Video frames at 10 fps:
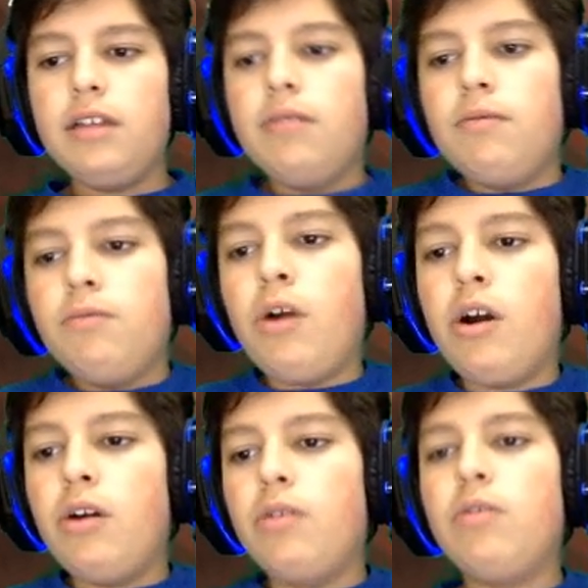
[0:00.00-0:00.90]

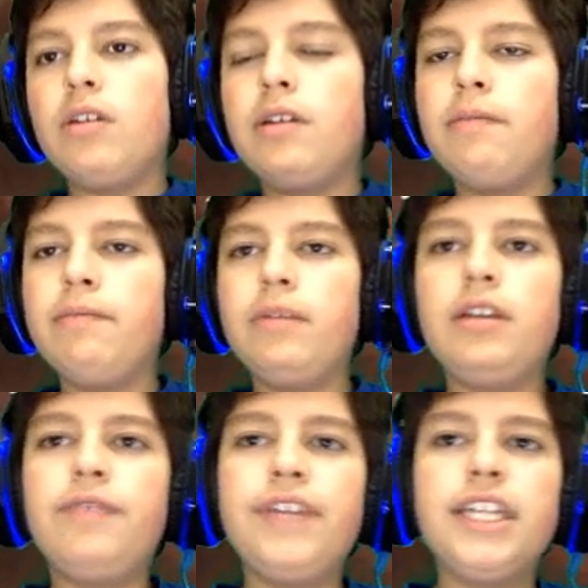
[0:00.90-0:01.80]
Well,
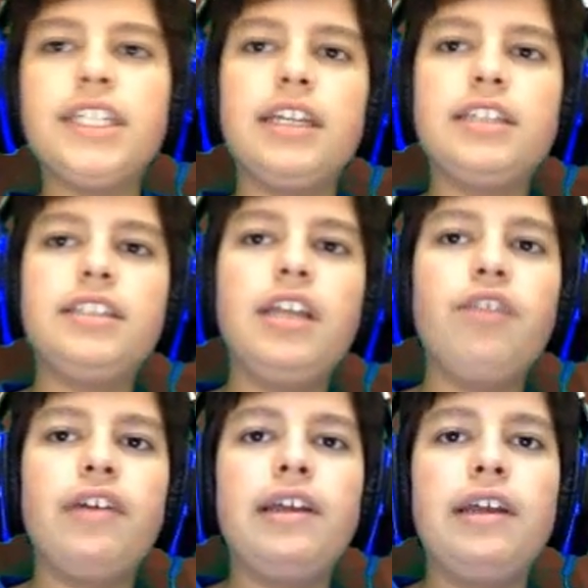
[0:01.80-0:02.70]
the thing is that instead
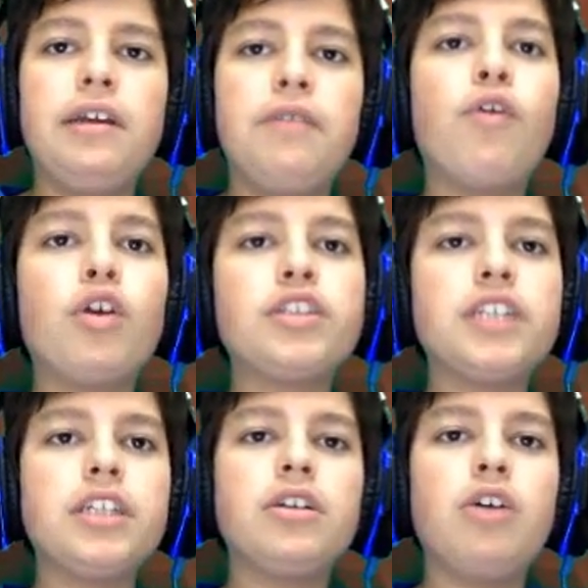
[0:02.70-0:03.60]
of
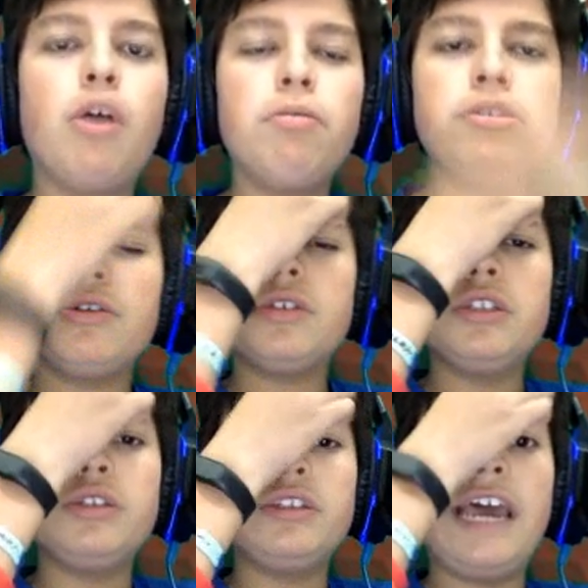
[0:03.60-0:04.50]
forcing the Goblin token
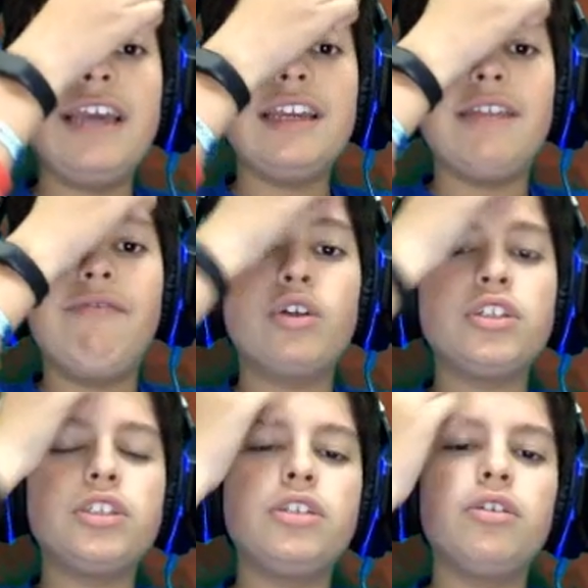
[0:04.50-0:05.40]
to attack, it
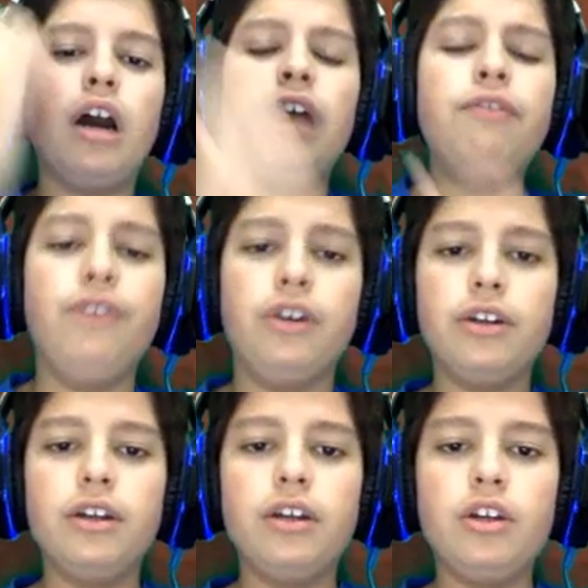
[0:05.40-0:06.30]
forces your other
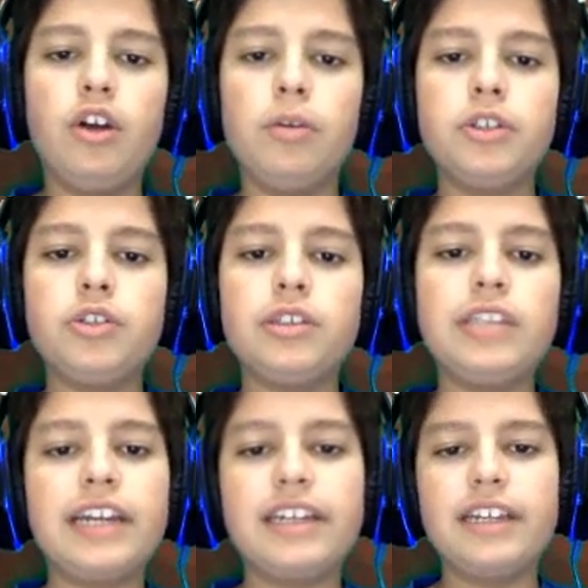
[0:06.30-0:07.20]
Goblins to
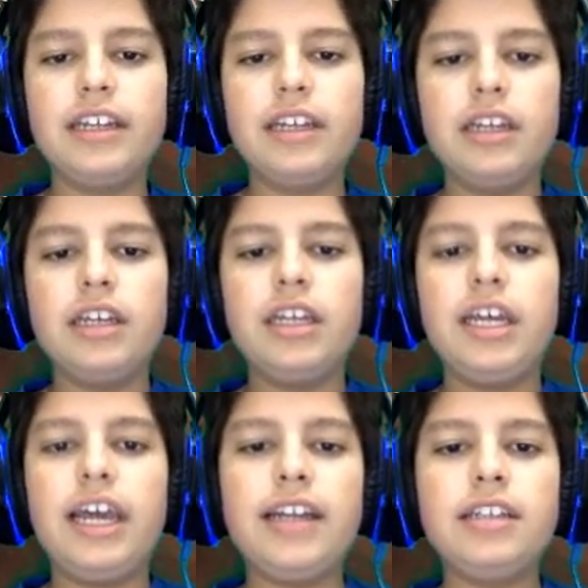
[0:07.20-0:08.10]
attack.
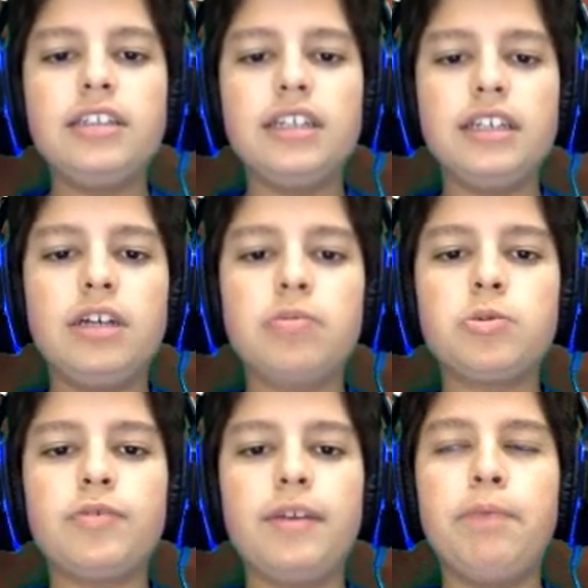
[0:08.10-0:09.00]
And it comes
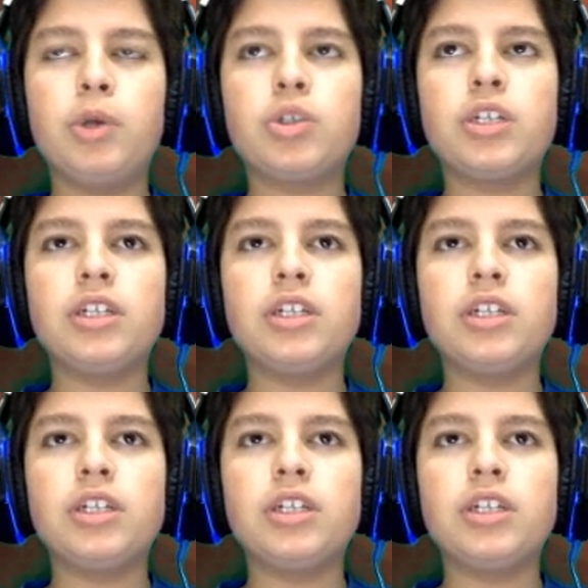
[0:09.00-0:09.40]
with a built-in